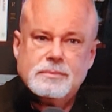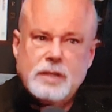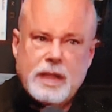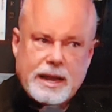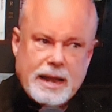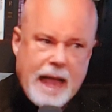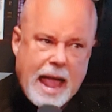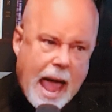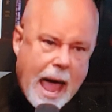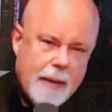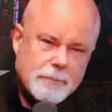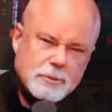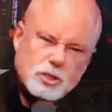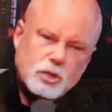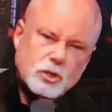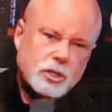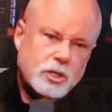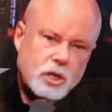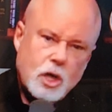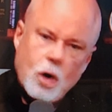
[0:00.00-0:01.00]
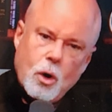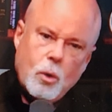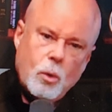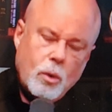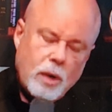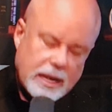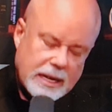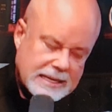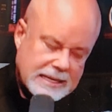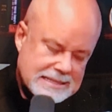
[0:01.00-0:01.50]
I'd absolutely know
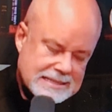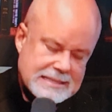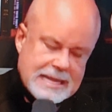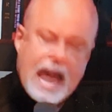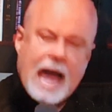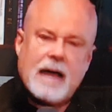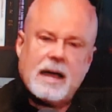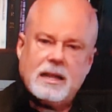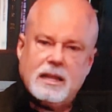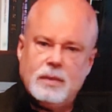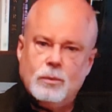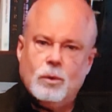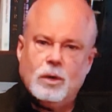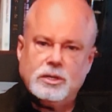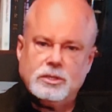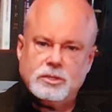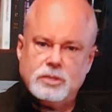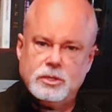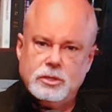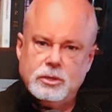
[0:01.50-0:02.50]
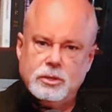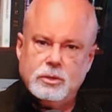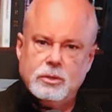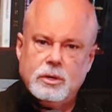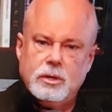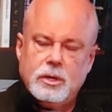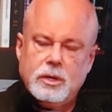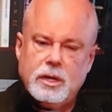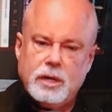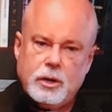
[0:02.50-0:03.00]
exactly what to do
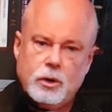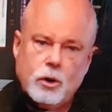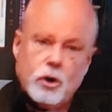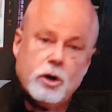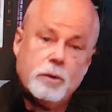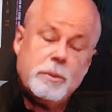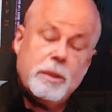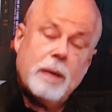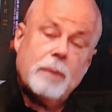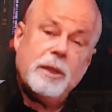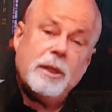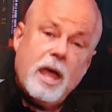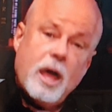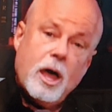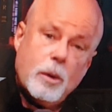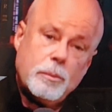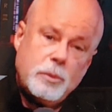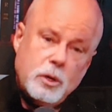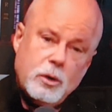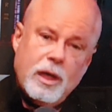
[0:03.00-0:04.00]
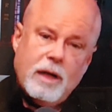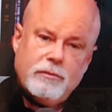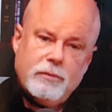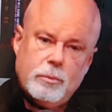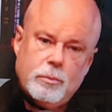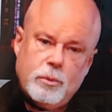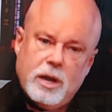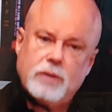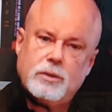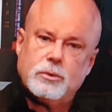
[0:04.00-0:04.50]
in order to be able to help you have the
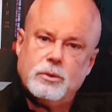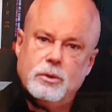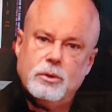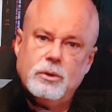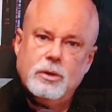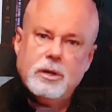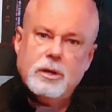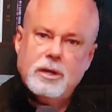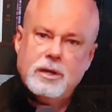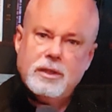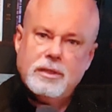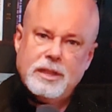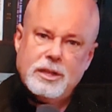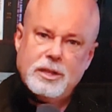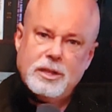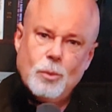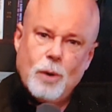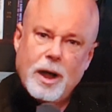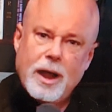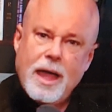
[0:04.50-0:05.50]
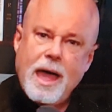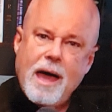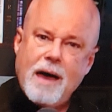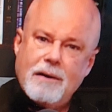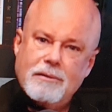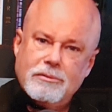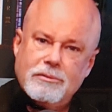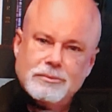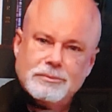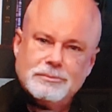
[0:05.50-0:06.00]
breakthrough that you want to
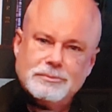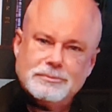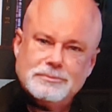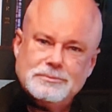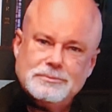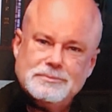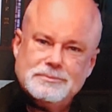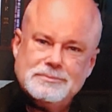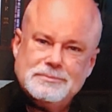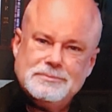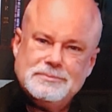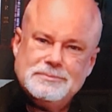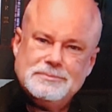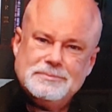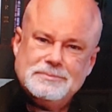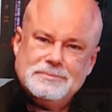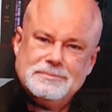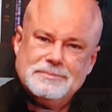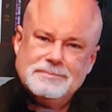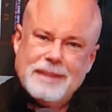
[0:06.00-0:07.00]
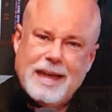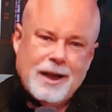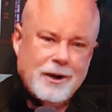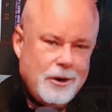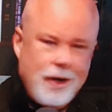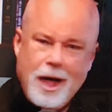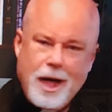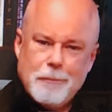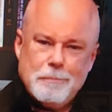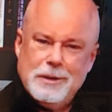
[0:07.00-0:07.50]
have. I don't
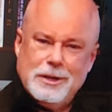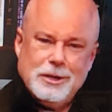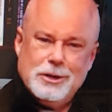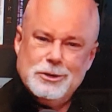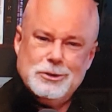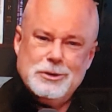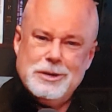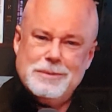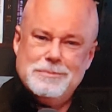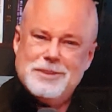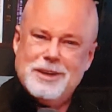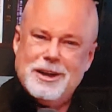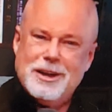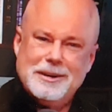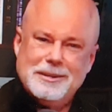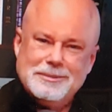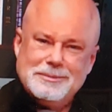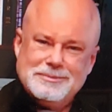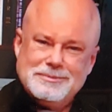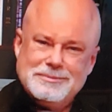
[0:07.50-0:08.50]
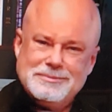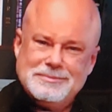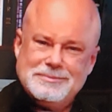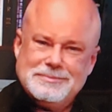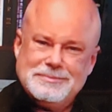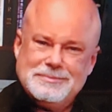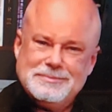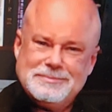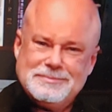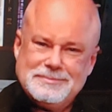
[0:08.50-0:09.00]
know how big your dreams are,
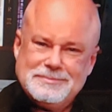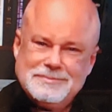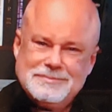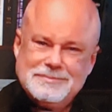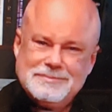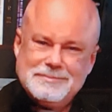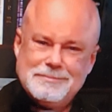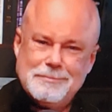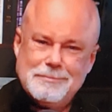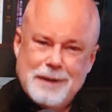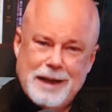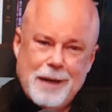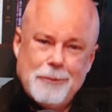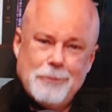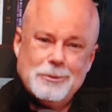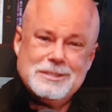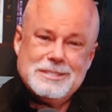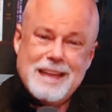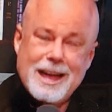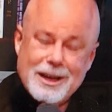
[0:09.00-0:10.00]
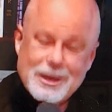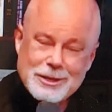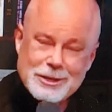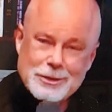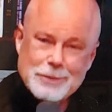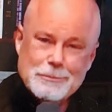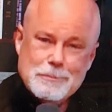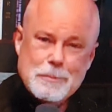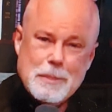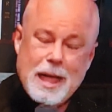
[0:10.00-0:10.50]
but I will tell
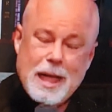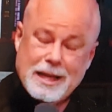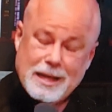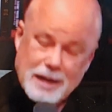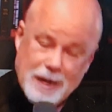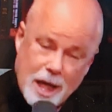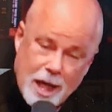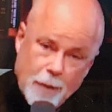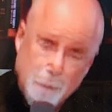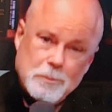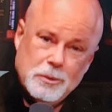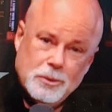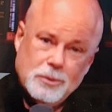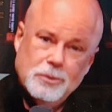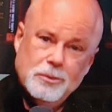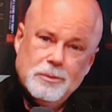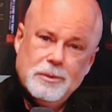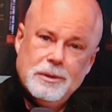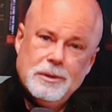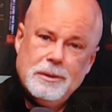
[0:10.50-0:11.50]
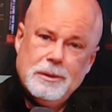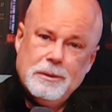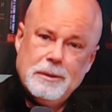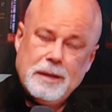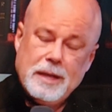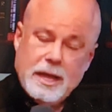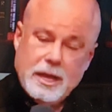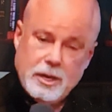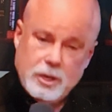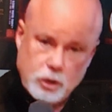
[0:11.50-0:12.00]
you, I can help you
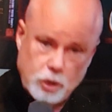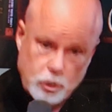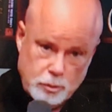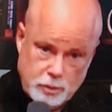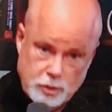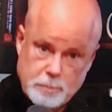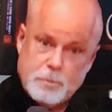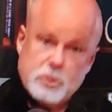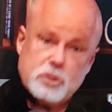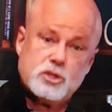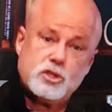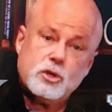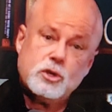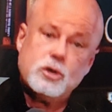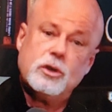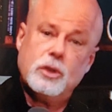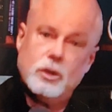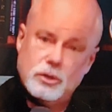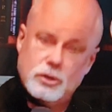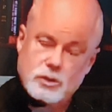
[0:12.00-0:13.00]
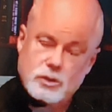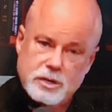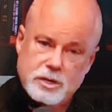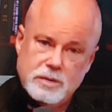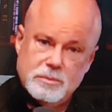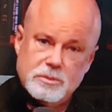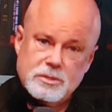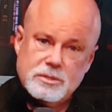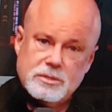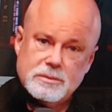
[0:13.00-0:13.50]
in the pursuit of those
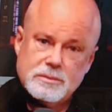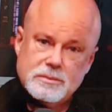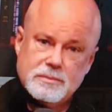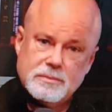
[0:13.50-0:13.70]
dreams.